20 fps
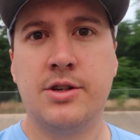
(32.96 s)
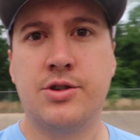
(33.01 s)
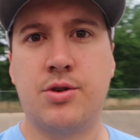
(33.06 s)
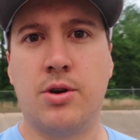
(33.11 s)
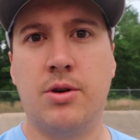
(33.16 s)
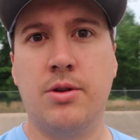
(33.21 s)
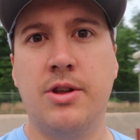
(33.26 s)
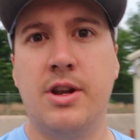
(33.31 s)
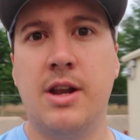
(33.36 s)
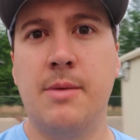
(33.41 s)

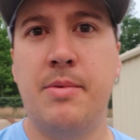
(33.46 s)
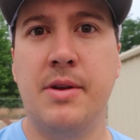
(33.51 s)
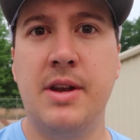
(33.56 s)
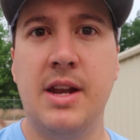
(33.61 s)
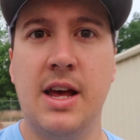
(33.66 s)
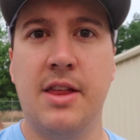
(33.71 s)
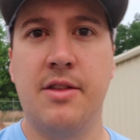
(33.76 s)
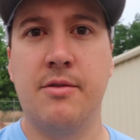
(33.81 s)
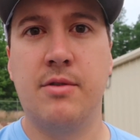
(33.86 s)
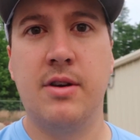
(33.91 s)
trolling up
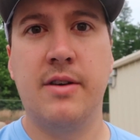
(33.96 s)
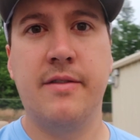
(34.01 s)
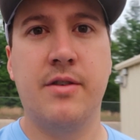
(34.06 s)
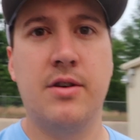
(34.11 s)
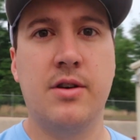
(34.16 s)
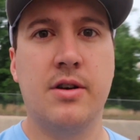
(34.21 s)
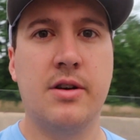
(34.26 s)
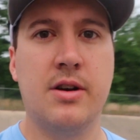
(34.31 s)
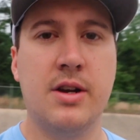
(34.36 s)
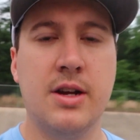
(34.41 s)
and down the
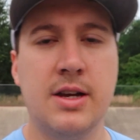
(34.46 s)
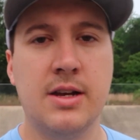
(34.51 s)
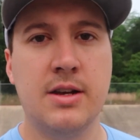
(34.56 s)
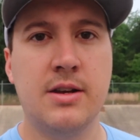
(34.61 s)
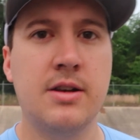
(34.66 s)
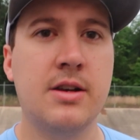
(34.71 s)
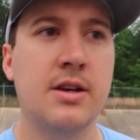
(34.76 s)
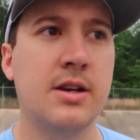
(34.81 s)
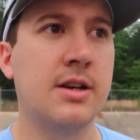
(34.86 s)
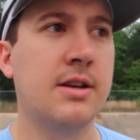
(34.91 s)
river,
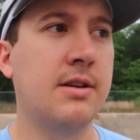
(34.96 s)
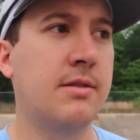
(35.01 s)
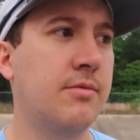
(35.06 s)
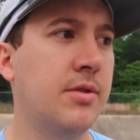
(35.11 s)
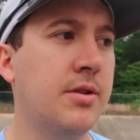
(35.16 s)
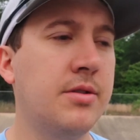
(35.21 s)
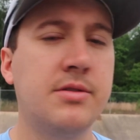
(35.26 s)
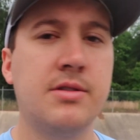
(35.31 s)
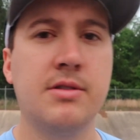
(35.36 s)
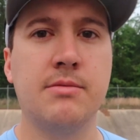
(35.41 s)

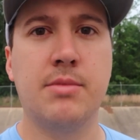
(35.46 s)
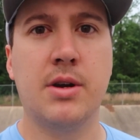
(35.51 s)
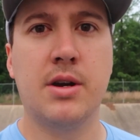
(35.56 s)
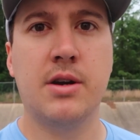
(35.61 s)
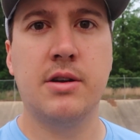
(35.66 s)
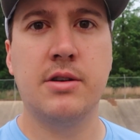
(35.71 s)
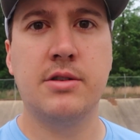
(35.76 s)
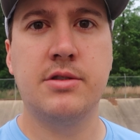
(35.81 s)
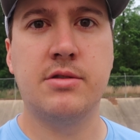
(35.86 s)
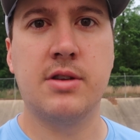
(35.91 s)
roosting
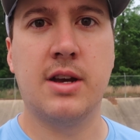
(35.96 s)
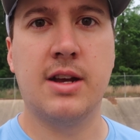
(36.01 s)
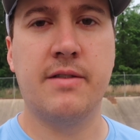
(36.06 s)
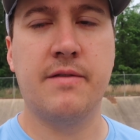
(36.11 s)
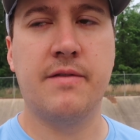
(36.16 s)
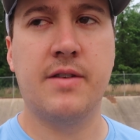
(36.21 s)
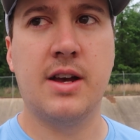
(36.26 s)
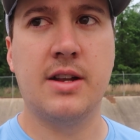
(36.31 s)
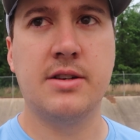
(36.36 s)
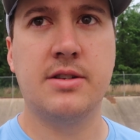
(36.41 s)
birds, trying
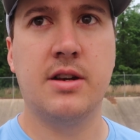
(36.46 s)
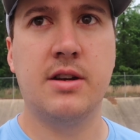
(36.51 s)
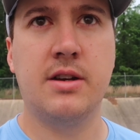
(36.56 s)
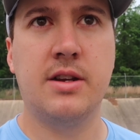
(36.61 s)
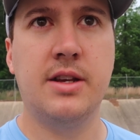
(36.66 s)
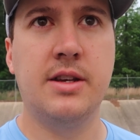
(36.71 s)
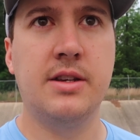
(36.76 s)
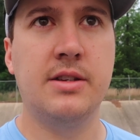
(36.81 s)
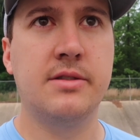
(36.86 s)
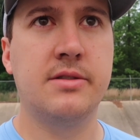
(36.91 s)
to find
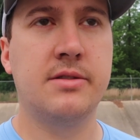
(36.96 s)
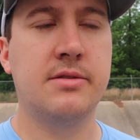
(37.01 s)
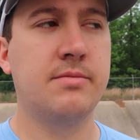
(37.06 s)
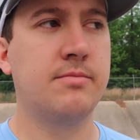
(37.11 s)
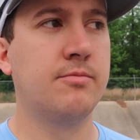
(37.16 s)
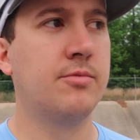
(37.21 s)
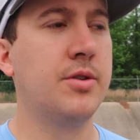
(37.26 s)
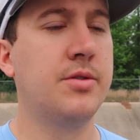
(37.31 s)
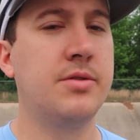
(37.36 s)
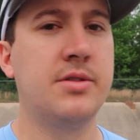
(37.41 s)

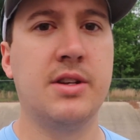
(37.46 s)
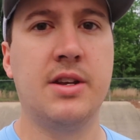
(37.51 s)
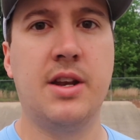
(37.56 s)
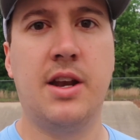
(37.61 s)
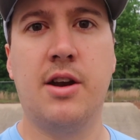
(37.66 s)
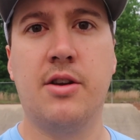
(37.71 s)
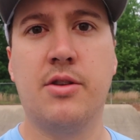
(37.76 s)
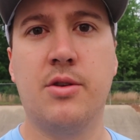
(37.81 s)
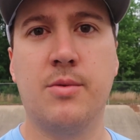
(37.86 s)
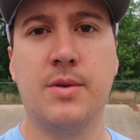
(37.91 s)
turkeys roosting
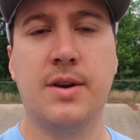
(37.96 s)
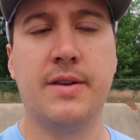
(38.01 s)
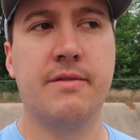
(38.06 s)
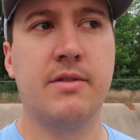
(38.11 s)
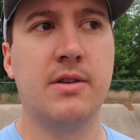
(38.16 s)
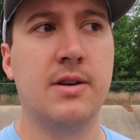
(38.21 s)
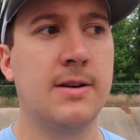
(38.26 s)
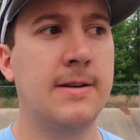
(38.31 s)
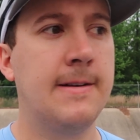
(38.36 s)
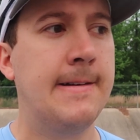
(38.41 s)
near the
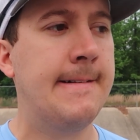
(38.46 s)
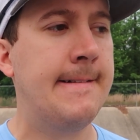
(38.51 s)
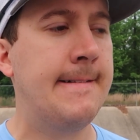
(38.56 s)
river.